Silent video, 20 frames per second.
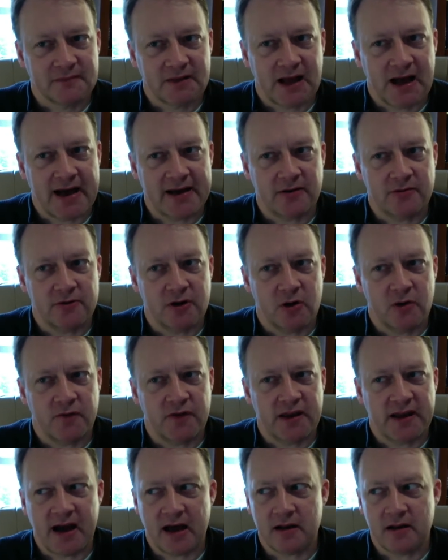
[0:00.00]
I don't know if
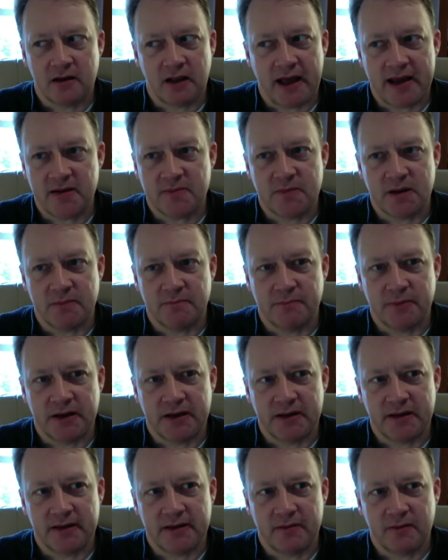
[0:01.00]
he got enlightenment, but